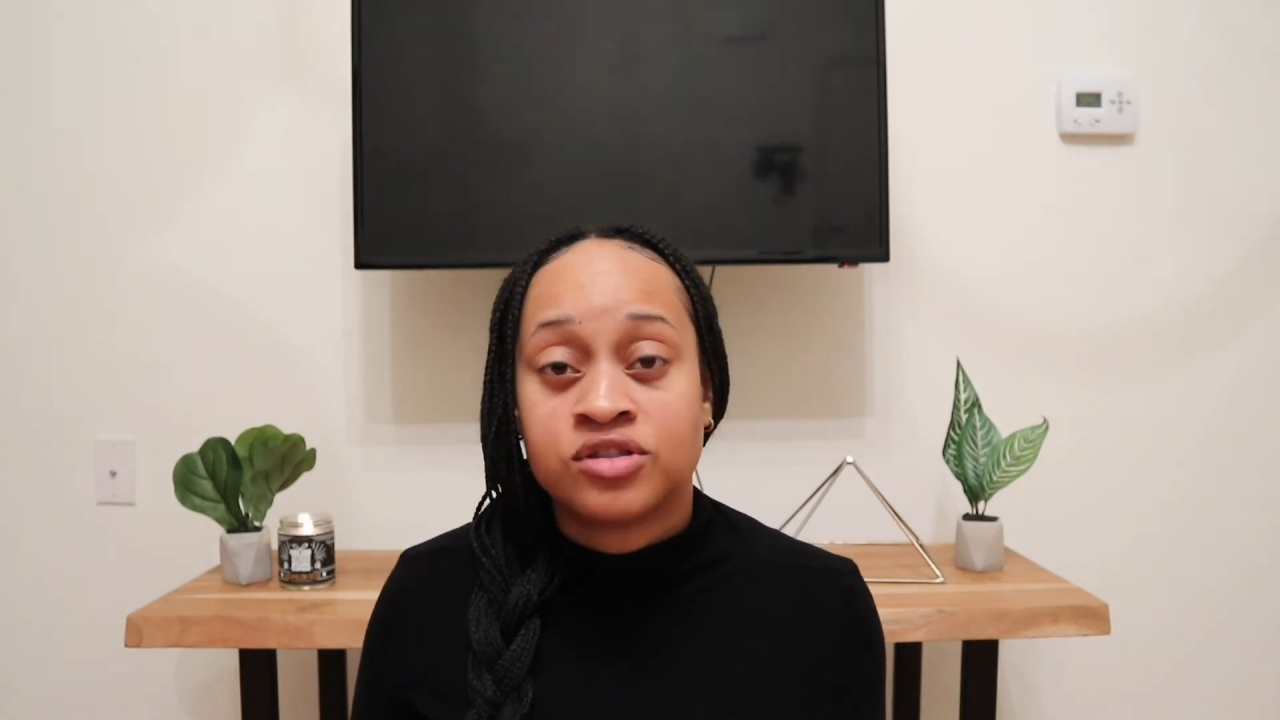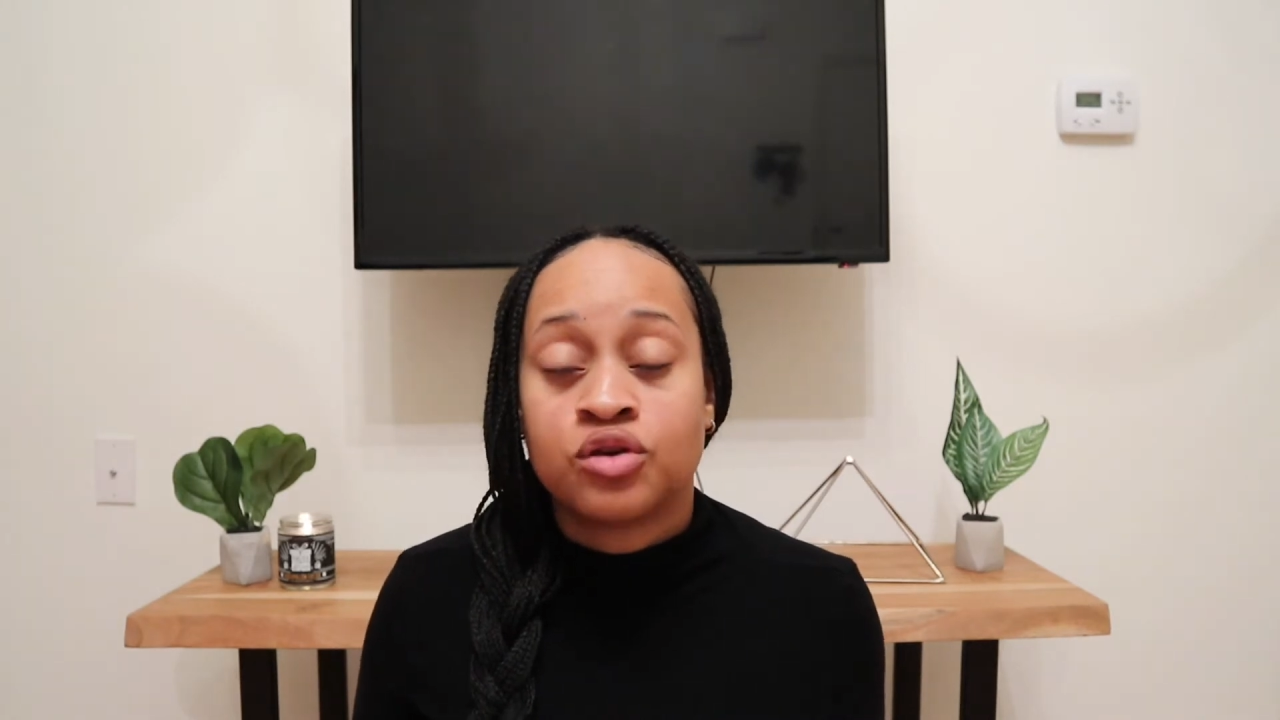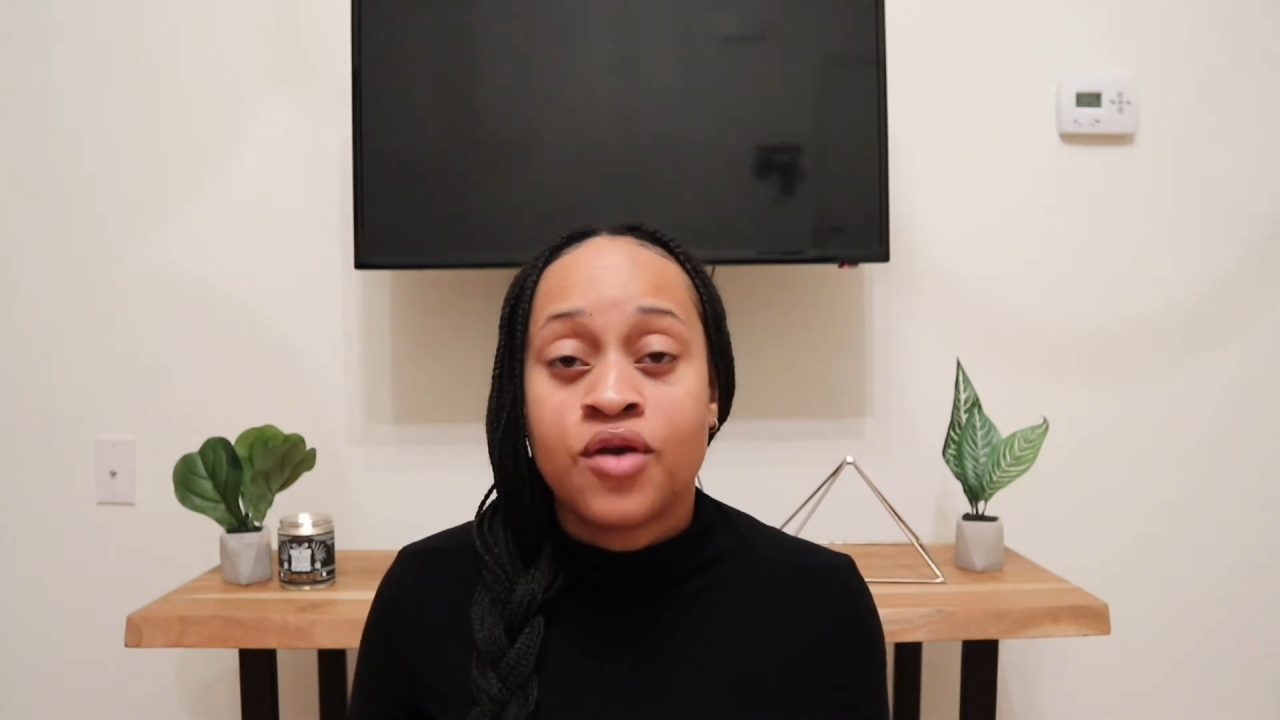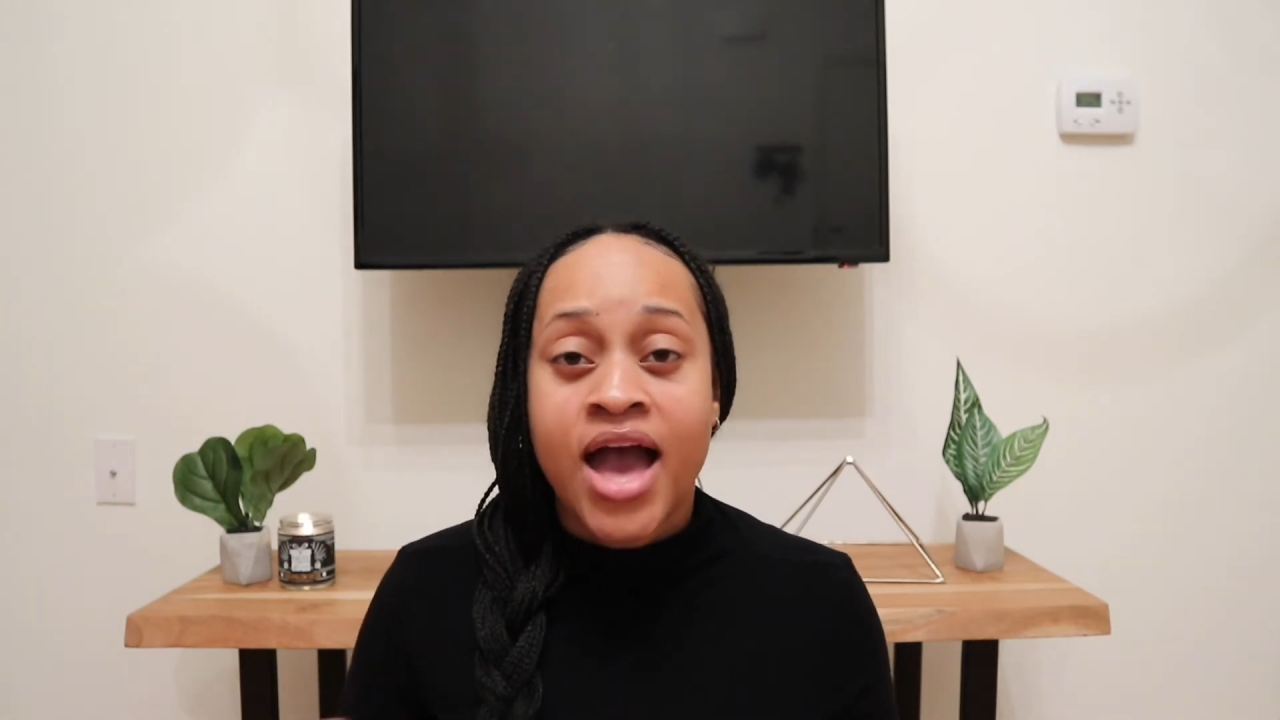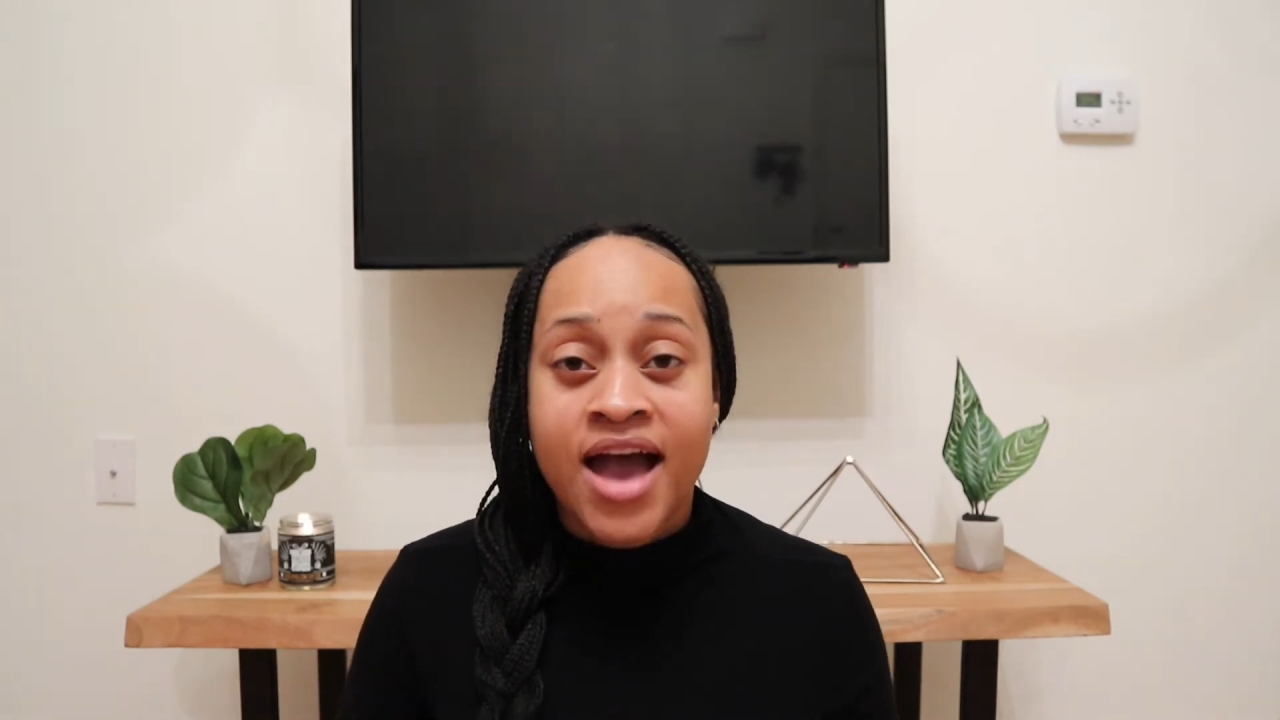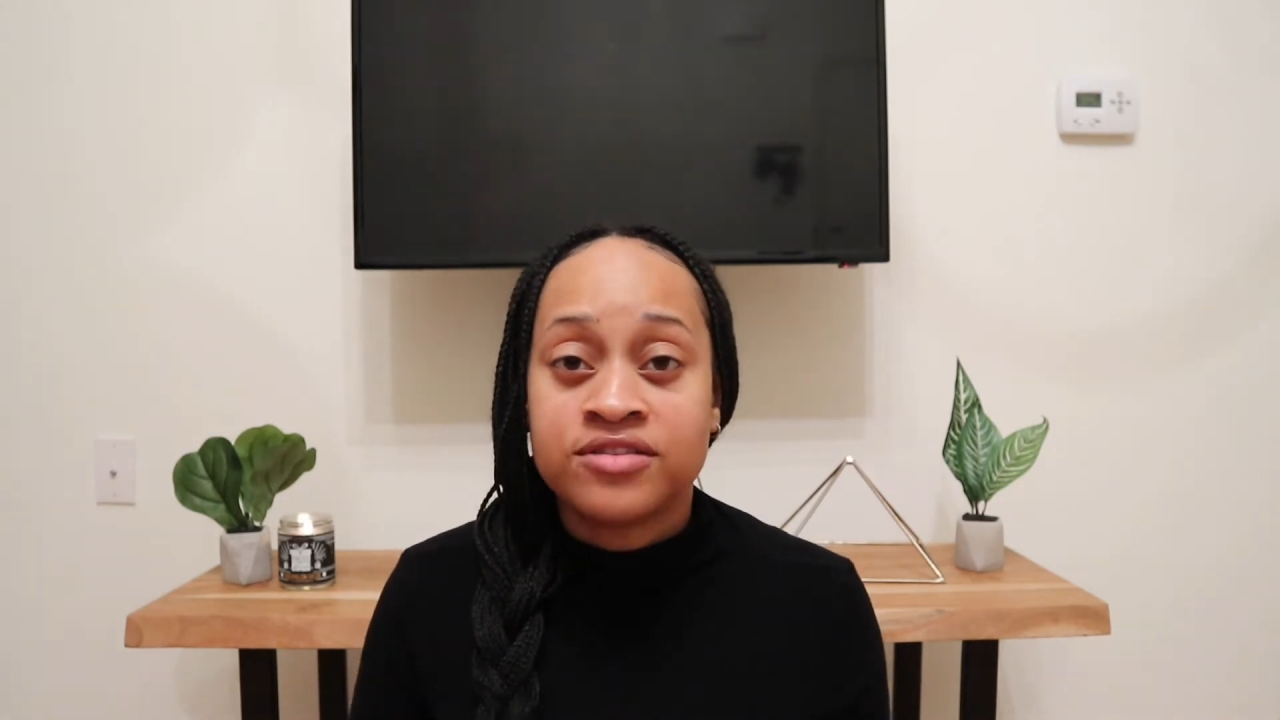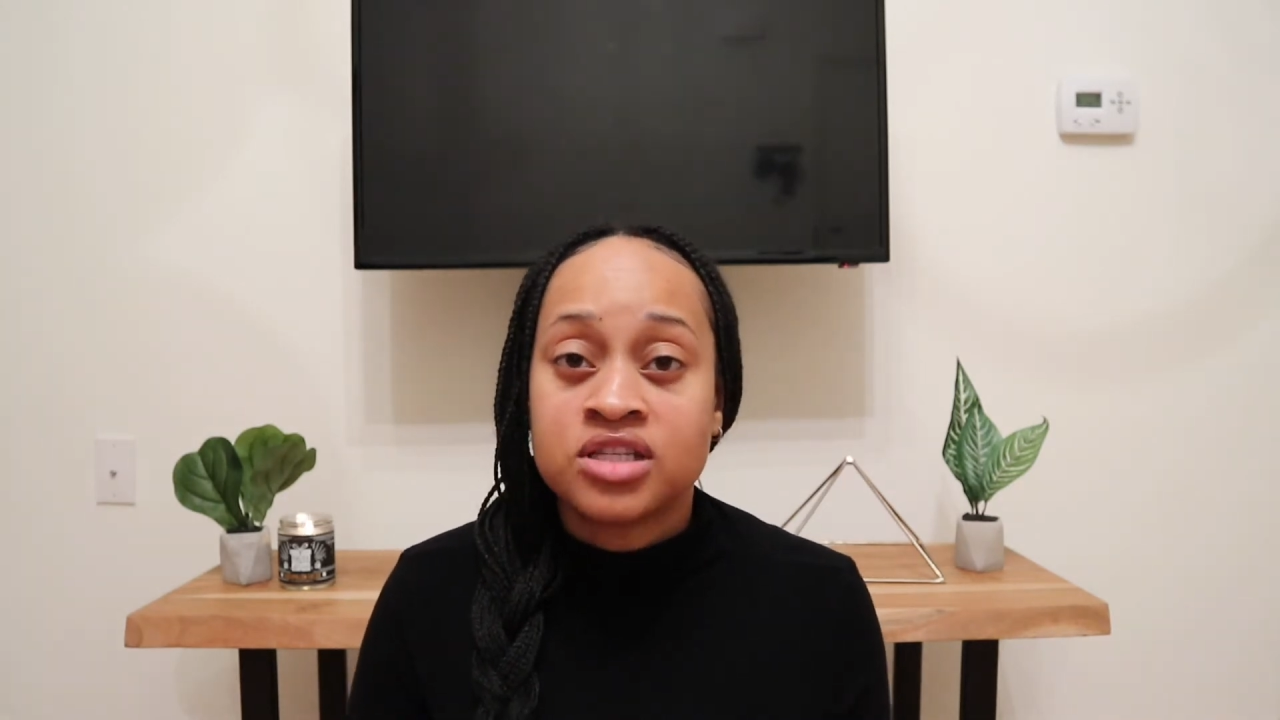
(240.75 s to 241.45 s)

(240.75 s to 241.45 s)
So you have